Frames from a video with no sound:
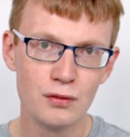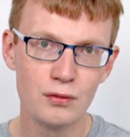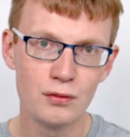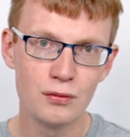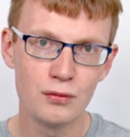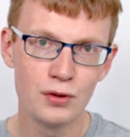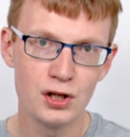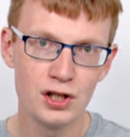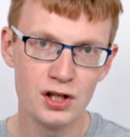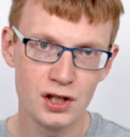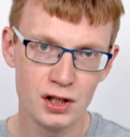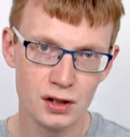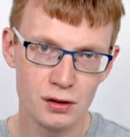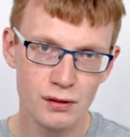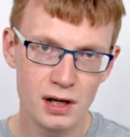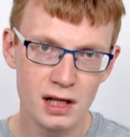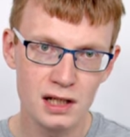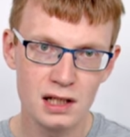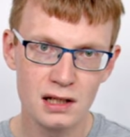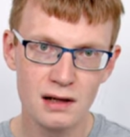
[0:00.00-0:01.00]
which is
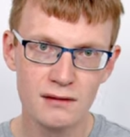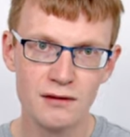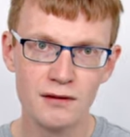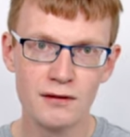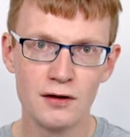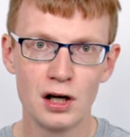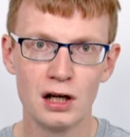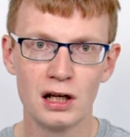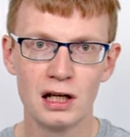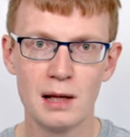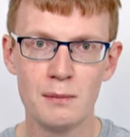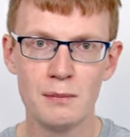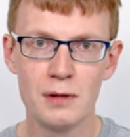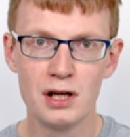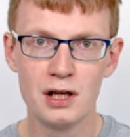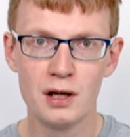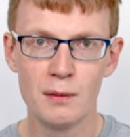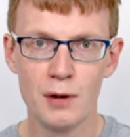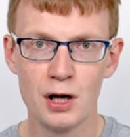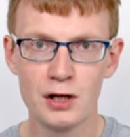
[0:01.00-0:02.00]
great if you've got a
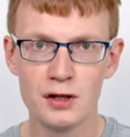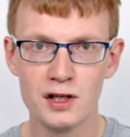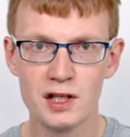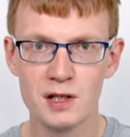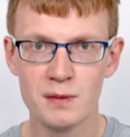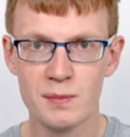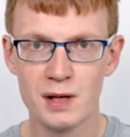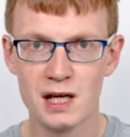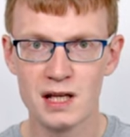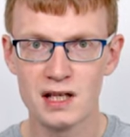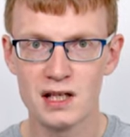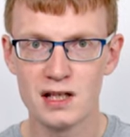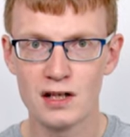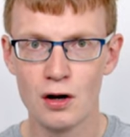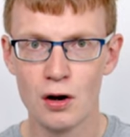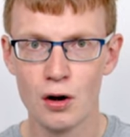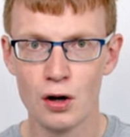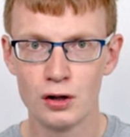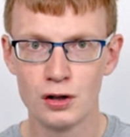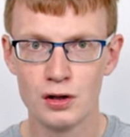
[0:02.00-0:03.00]
limited amount of space
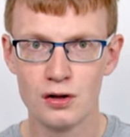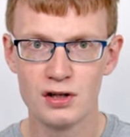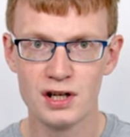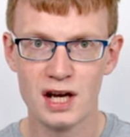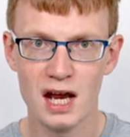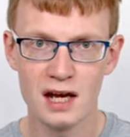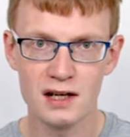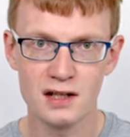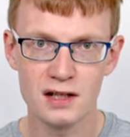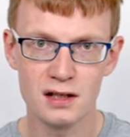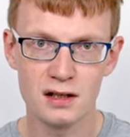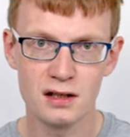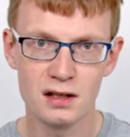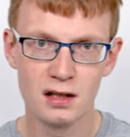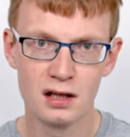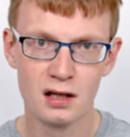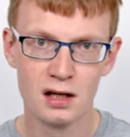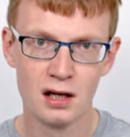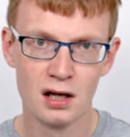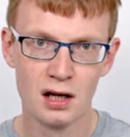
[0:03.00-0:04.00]
on your desk.
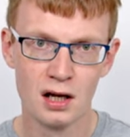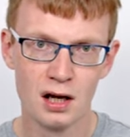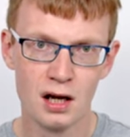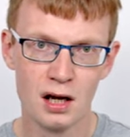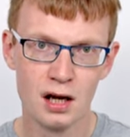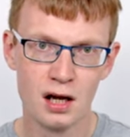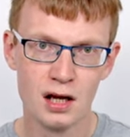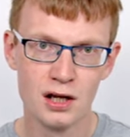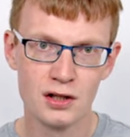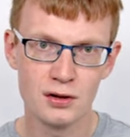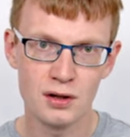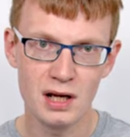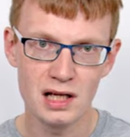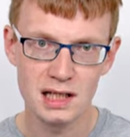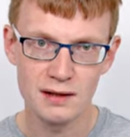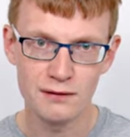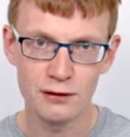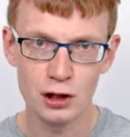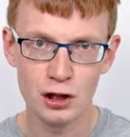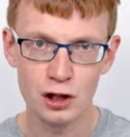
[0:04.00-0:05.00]
So let's
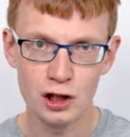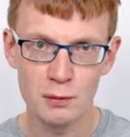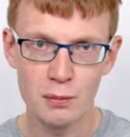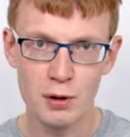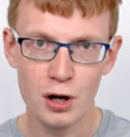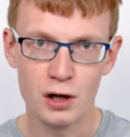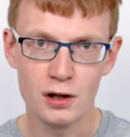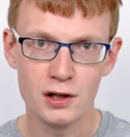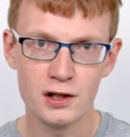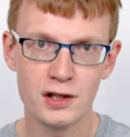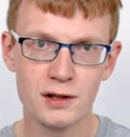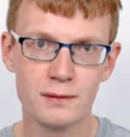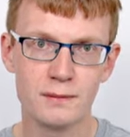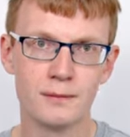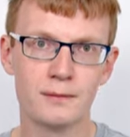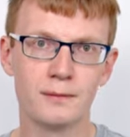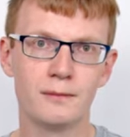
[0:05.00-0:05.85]
have a look at the parts.